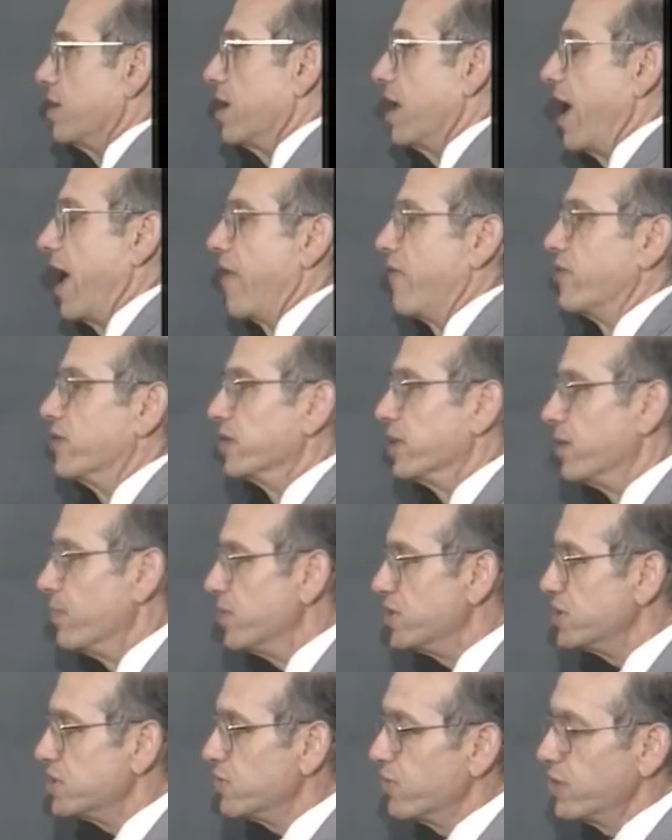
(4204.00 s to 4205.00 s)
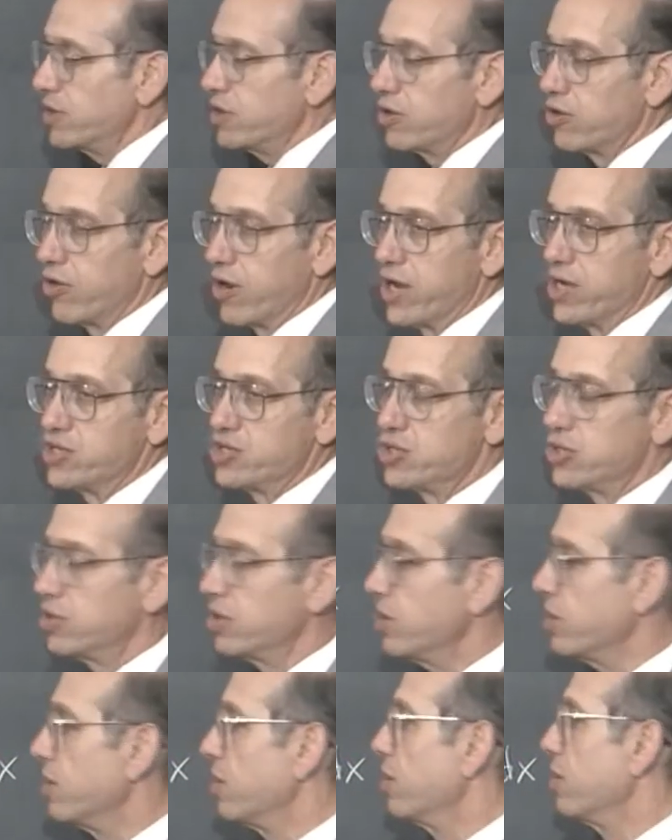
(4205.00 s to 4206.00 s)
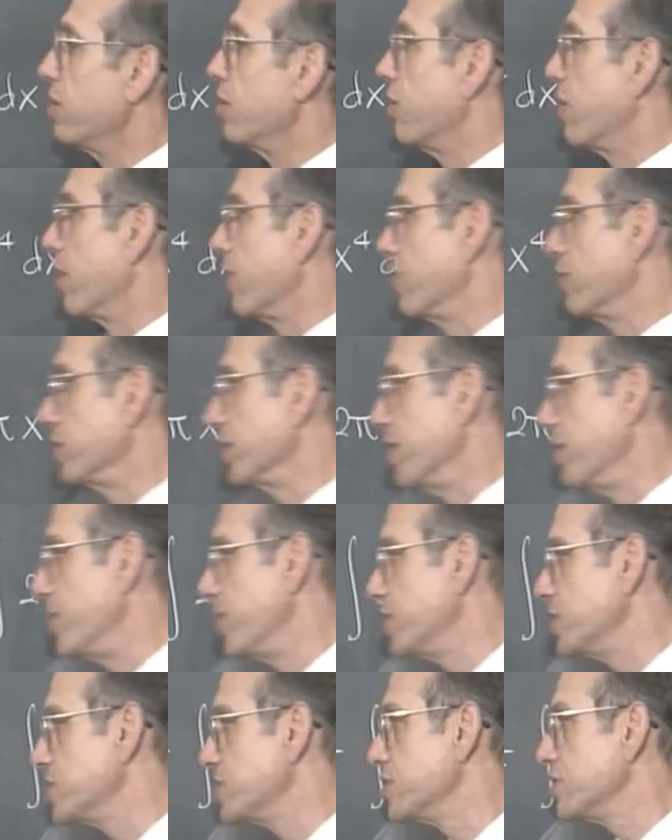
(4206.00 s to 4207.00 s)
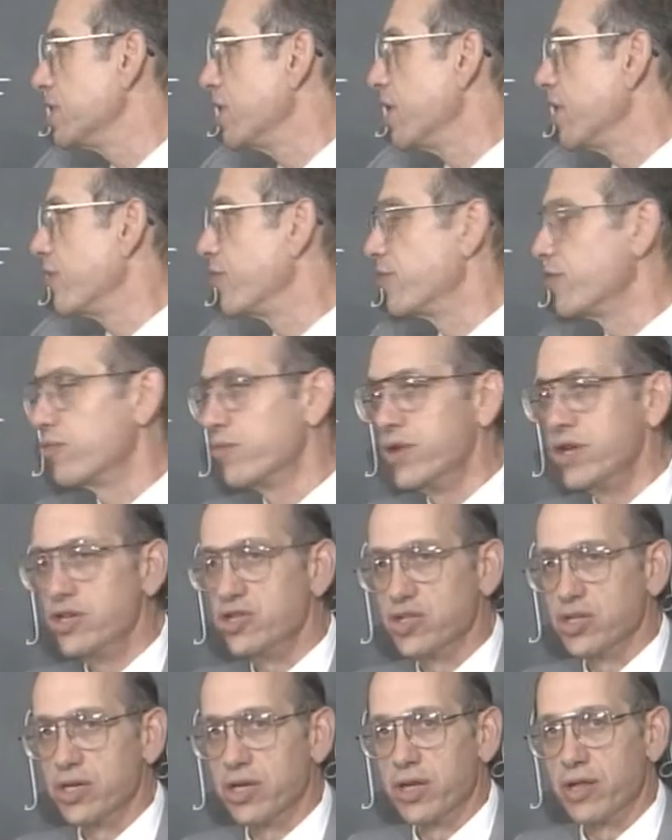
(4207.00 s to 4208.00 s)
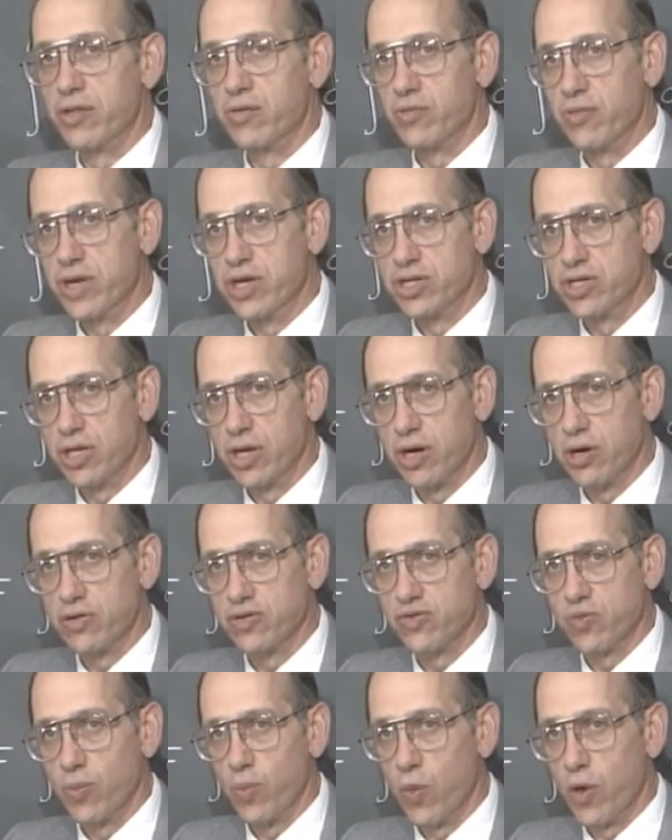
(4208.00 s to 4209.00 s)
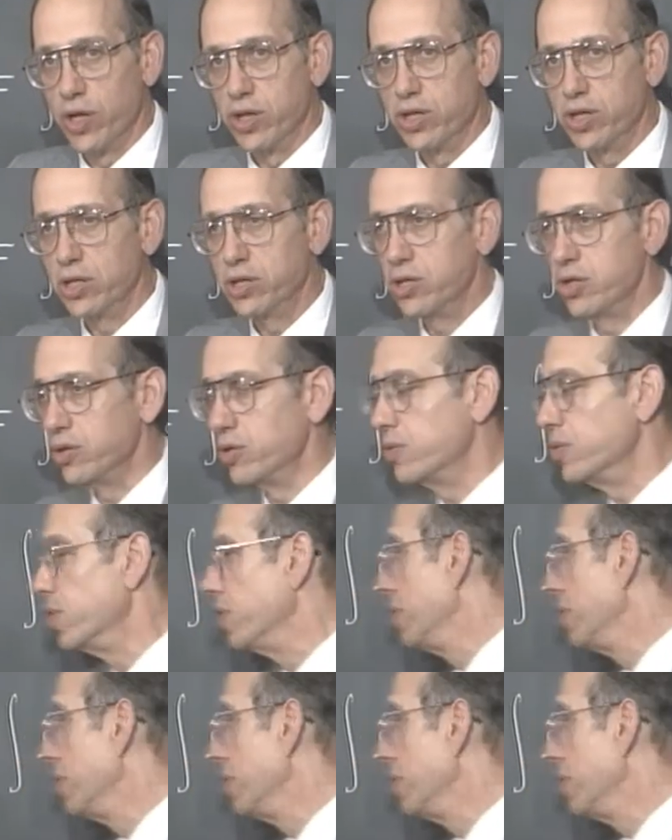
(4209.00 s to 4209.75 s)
And the limits of integration are the limits of the region. And the region goes from 1 to 2.